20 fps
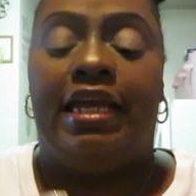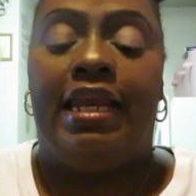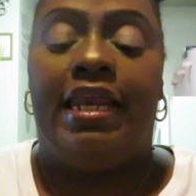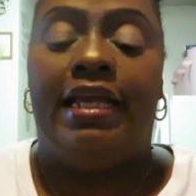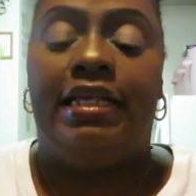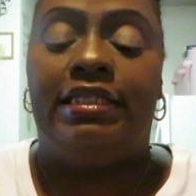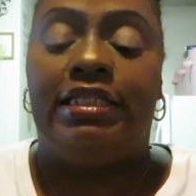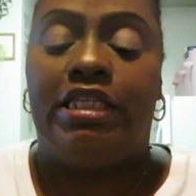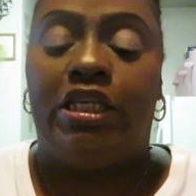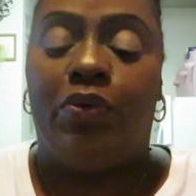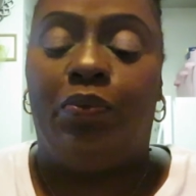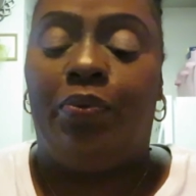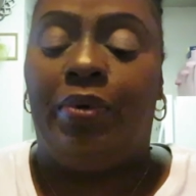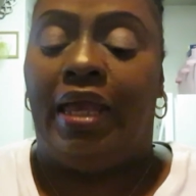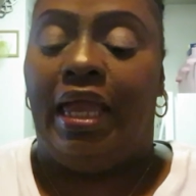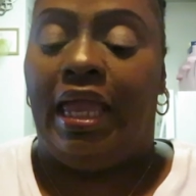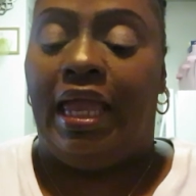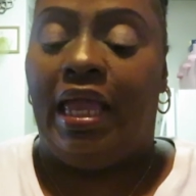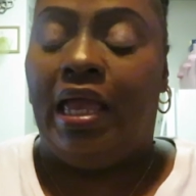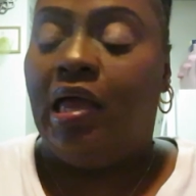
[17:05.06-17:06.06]
get into
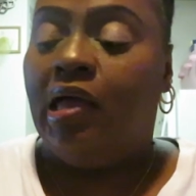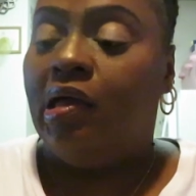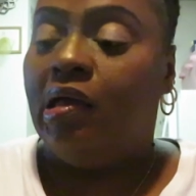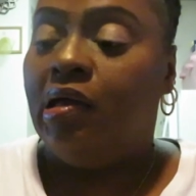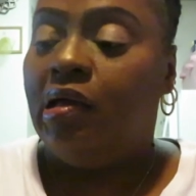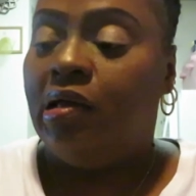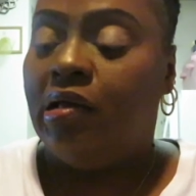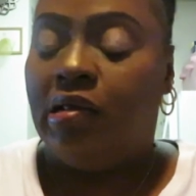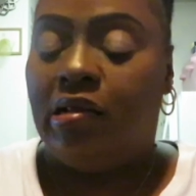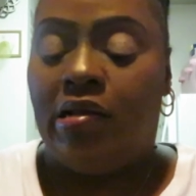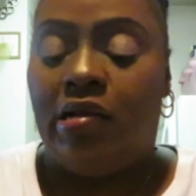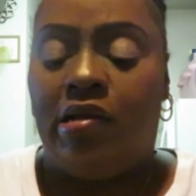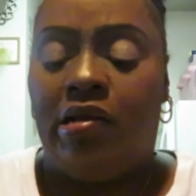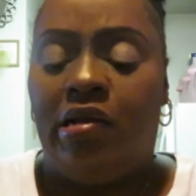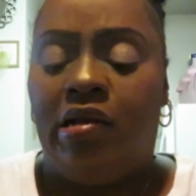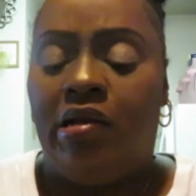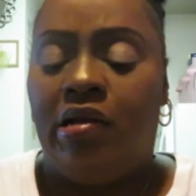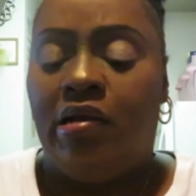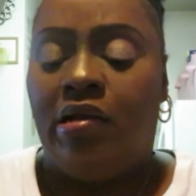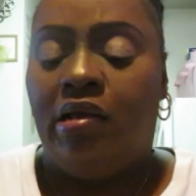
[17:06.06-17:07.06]
it.
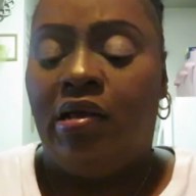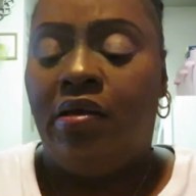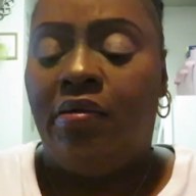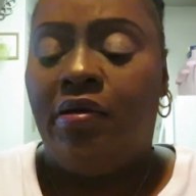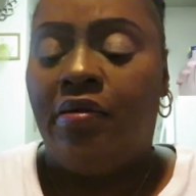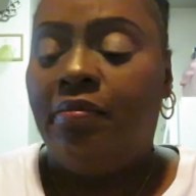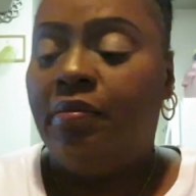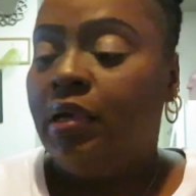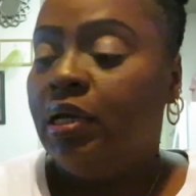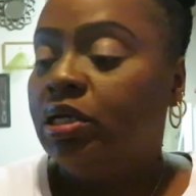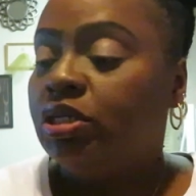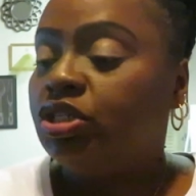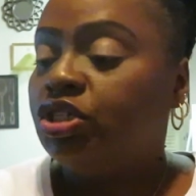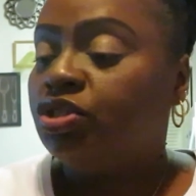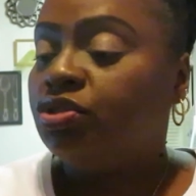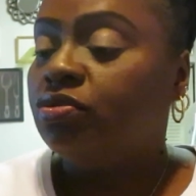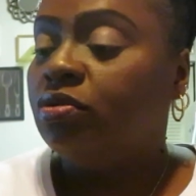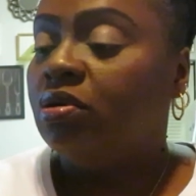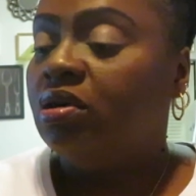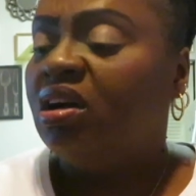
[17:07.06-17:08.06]
Make
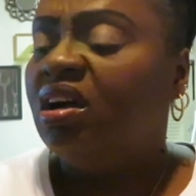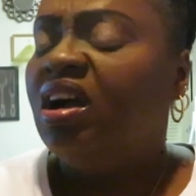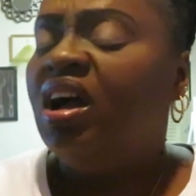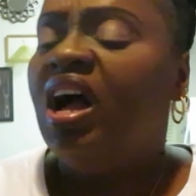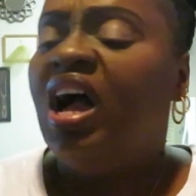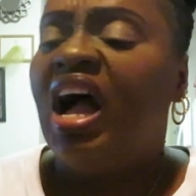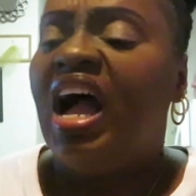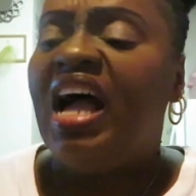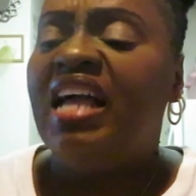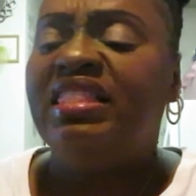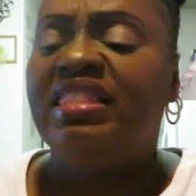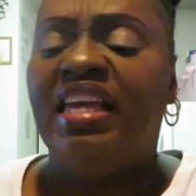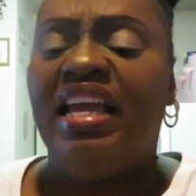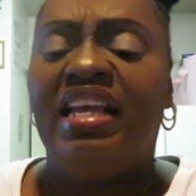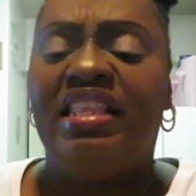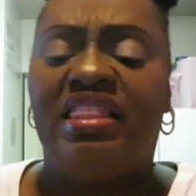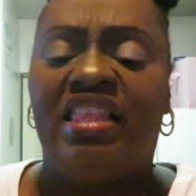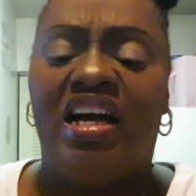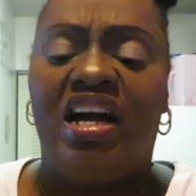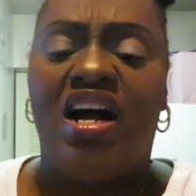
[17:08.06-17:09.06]
sure. I
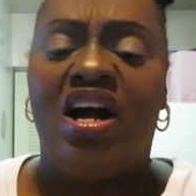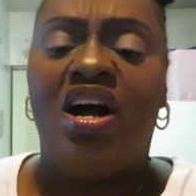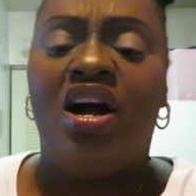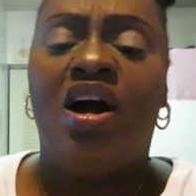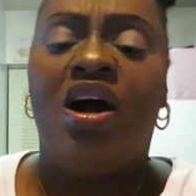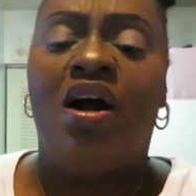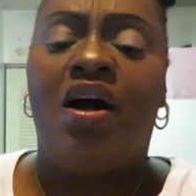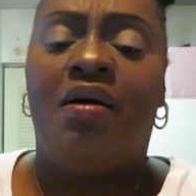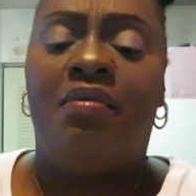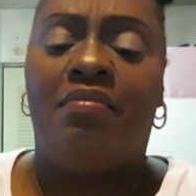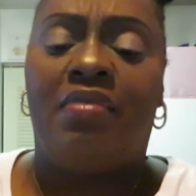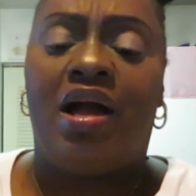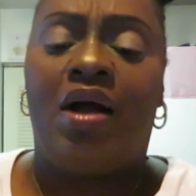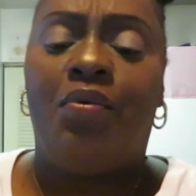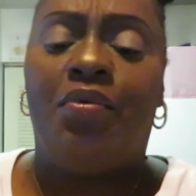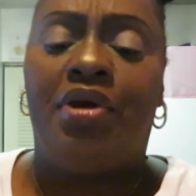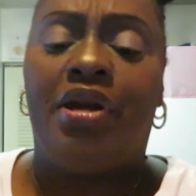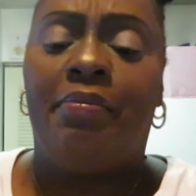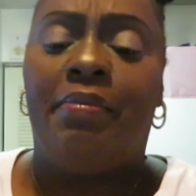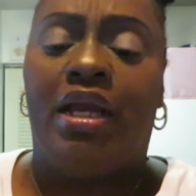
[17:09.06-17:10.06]
think that um
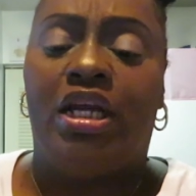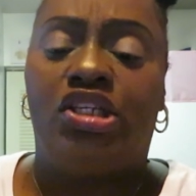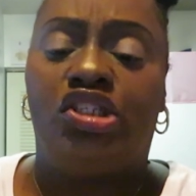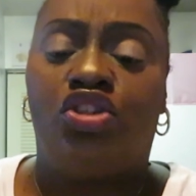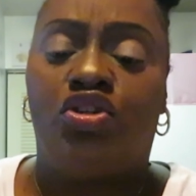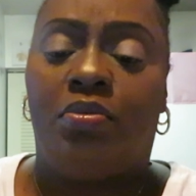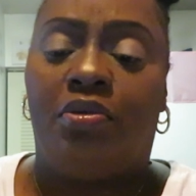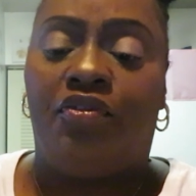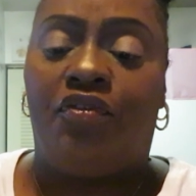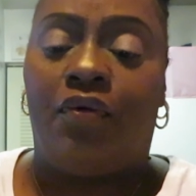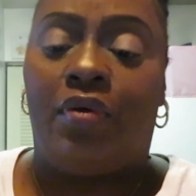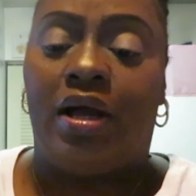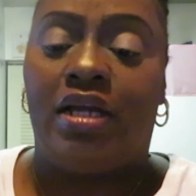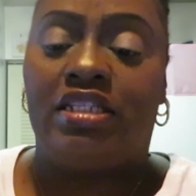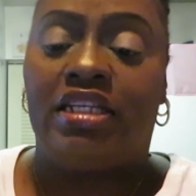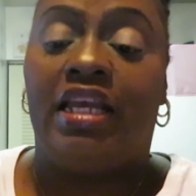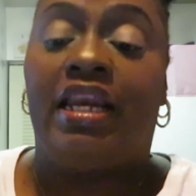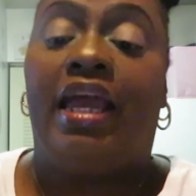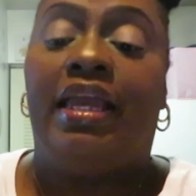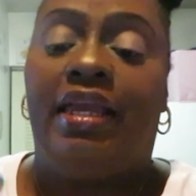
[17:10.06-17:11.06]
I want to make sure before I
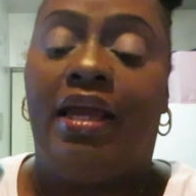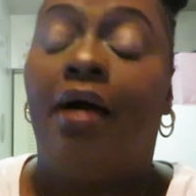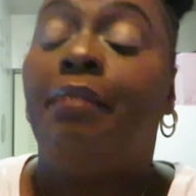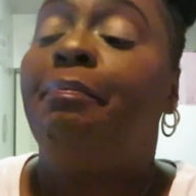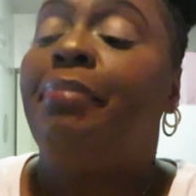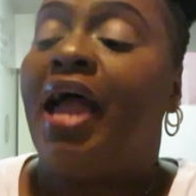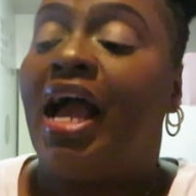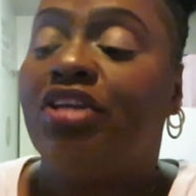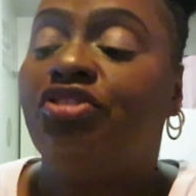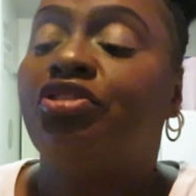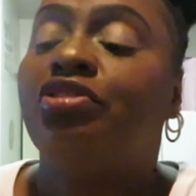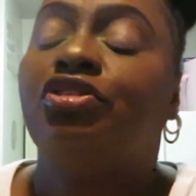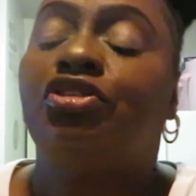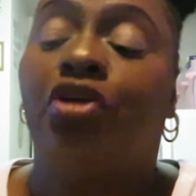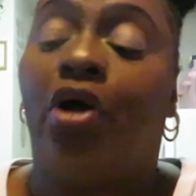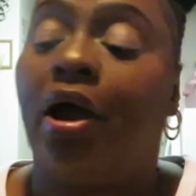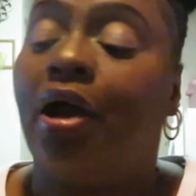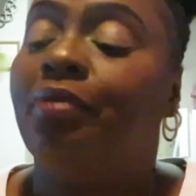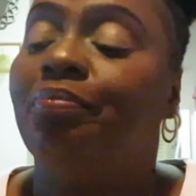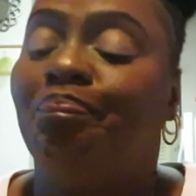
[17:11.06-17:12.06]
say that. Yep, Patrick
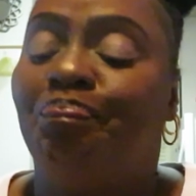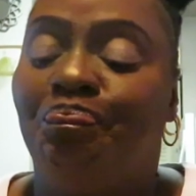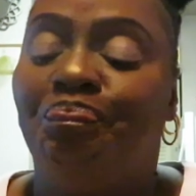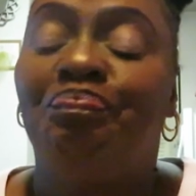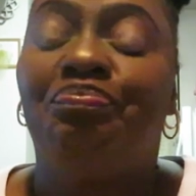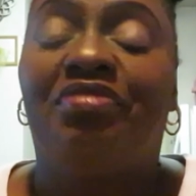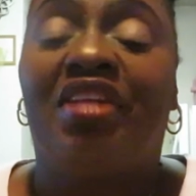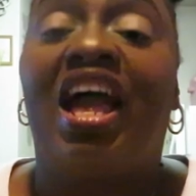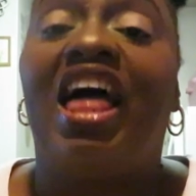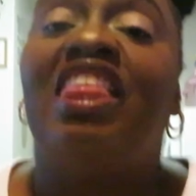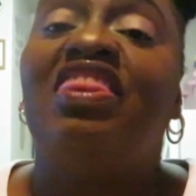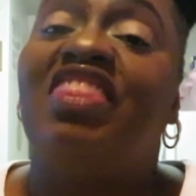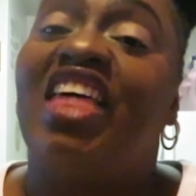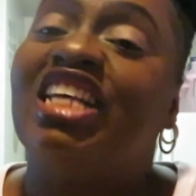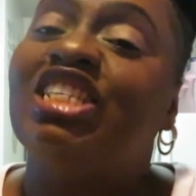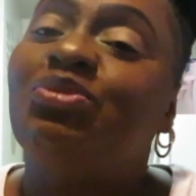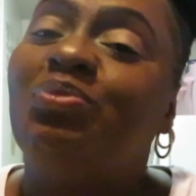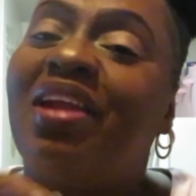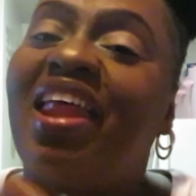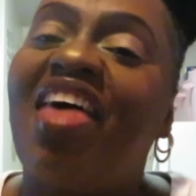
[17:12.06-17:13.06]
Starr.
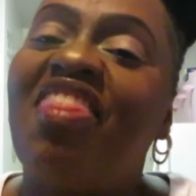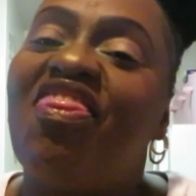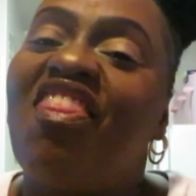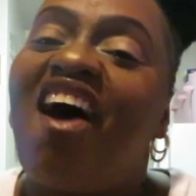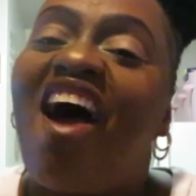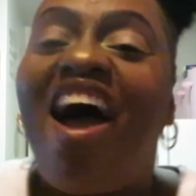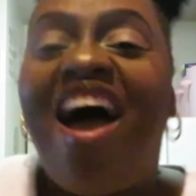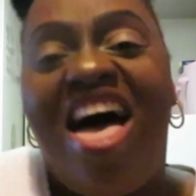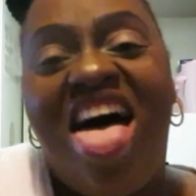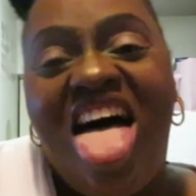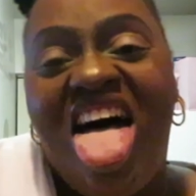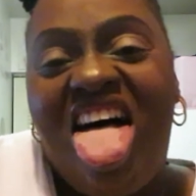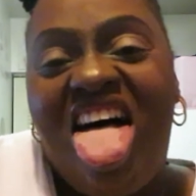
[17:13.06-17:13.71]
That's what I thought.